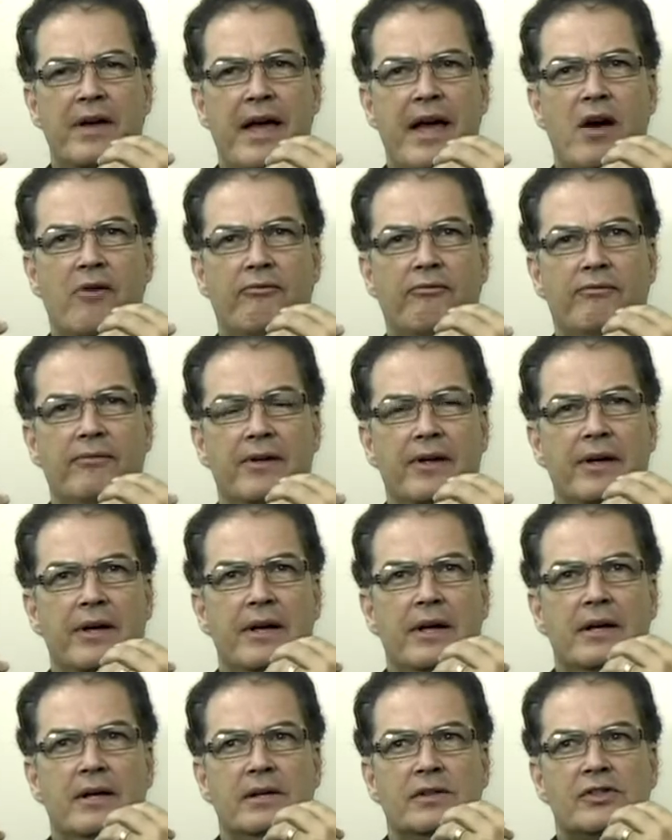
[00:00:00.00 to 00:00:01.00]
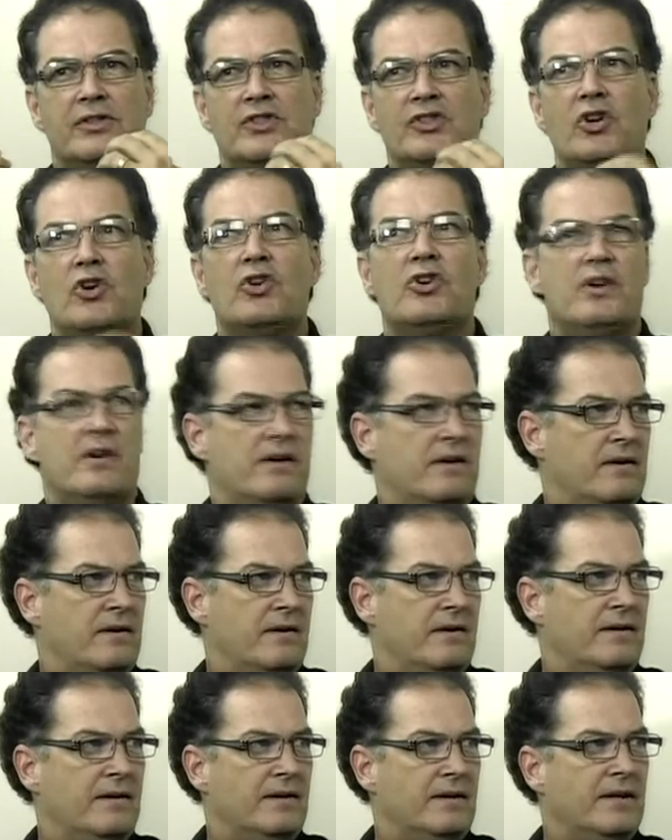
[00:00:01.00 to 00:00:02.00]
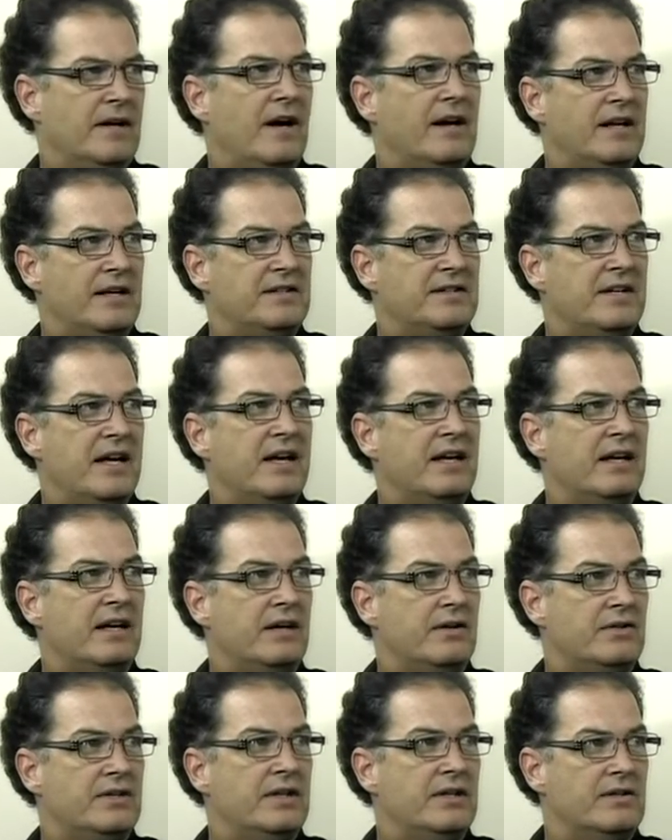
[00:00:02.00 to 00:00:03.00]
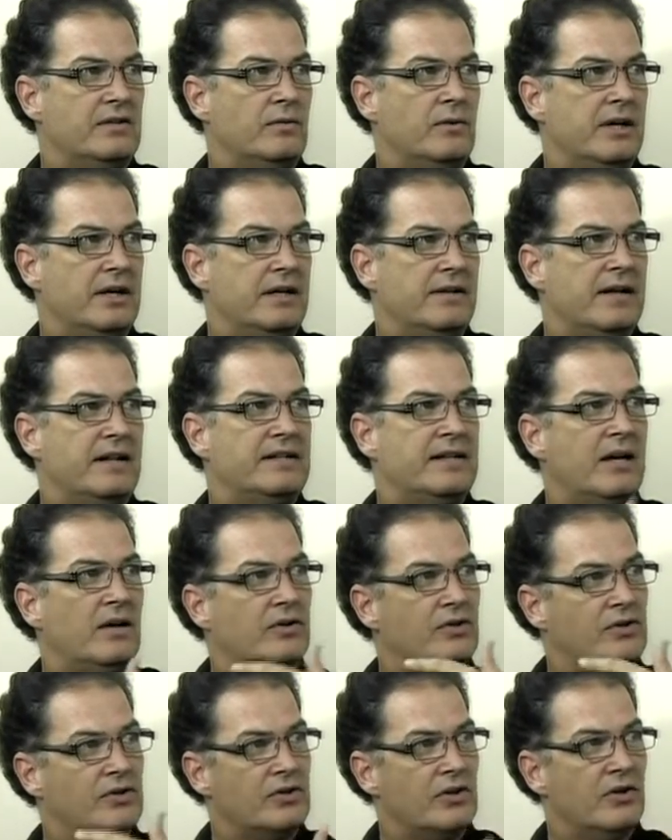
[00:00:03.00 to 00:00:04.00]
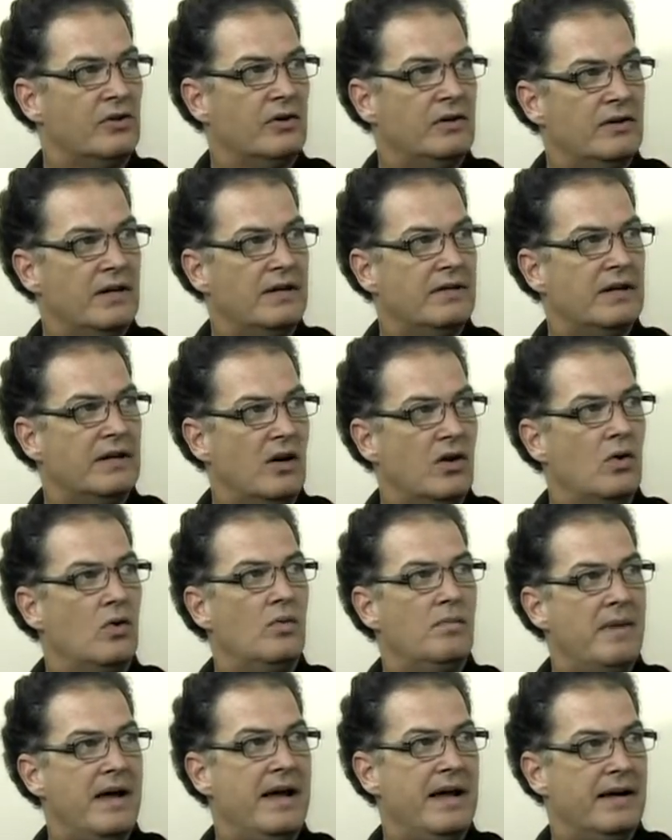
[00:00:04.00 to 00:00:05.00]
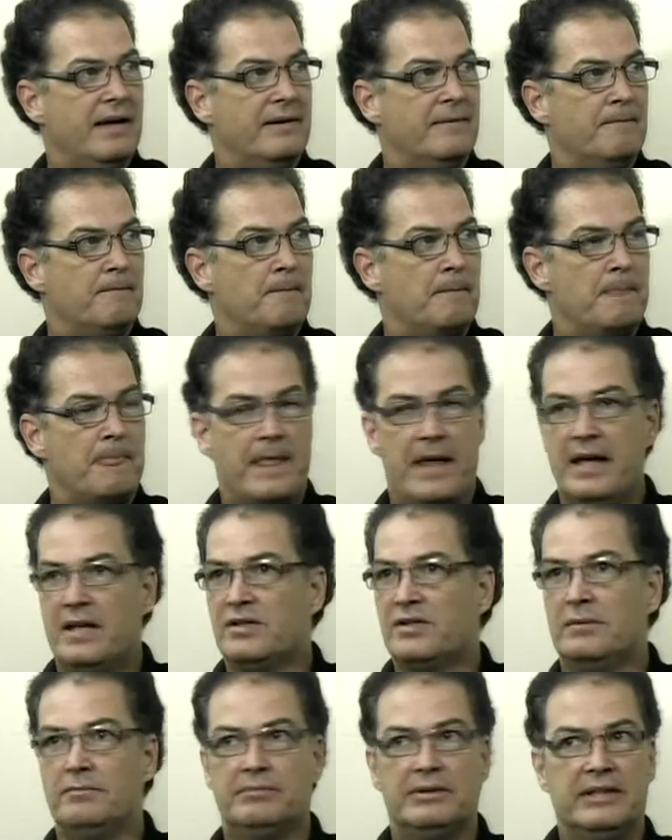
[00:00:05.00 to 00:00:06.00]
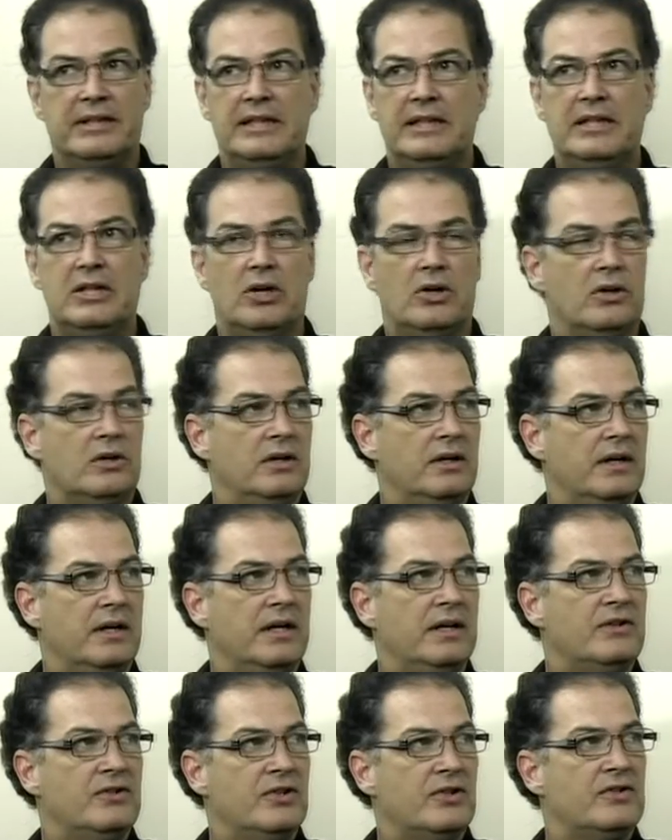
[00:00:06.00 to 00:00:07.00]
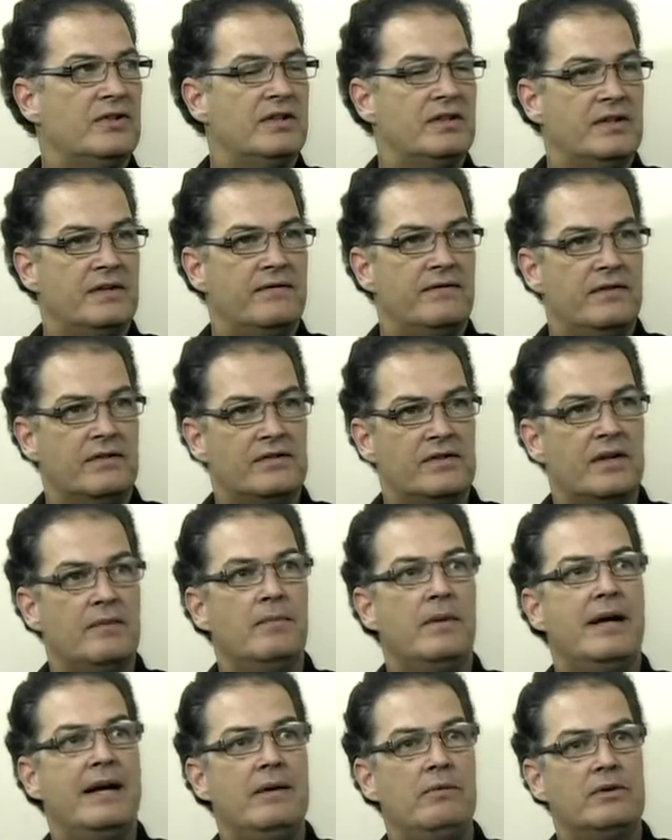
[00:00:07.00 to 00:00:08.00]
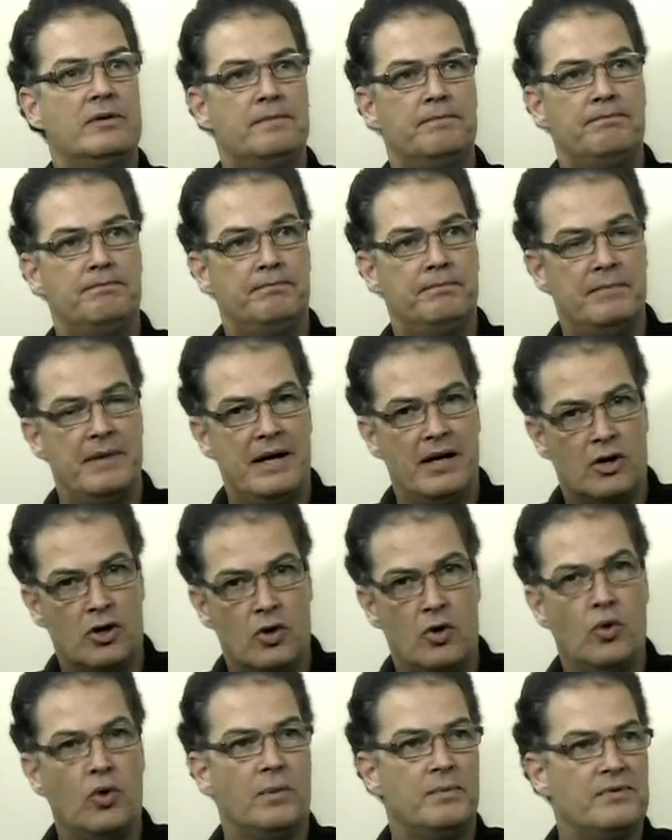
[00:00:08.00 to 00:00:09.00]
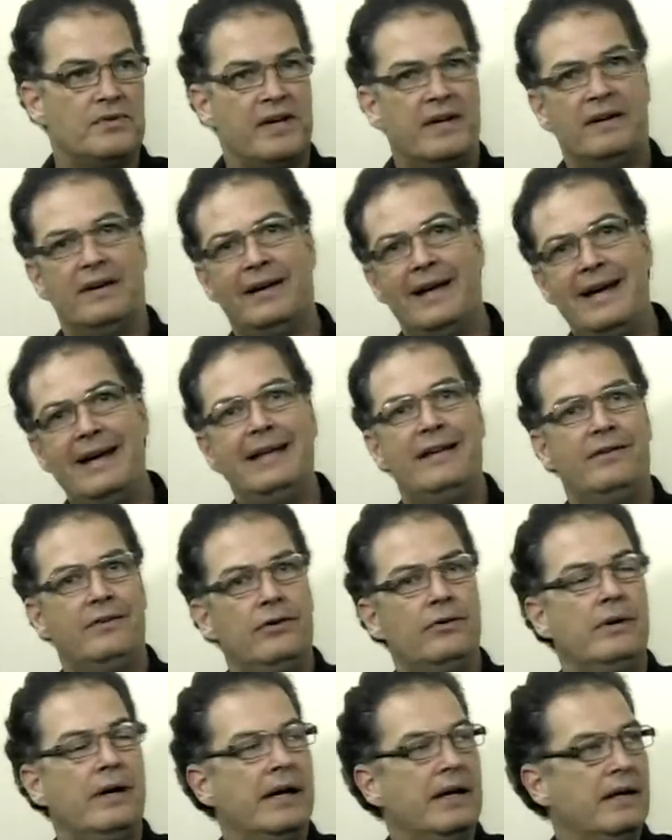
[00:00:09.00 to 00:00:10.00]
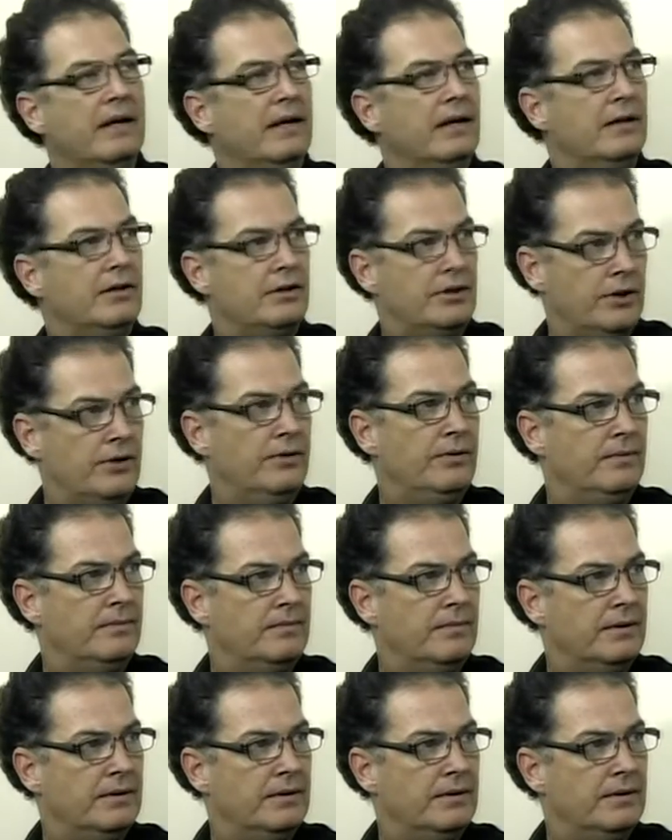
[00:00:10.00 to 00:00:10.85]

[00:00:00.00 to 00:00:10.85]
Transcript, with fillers: how certain God has taken our sins away, that's how certain that right. the old man is completely gone. It's just as if somebody was a corpse and laid into a tomb.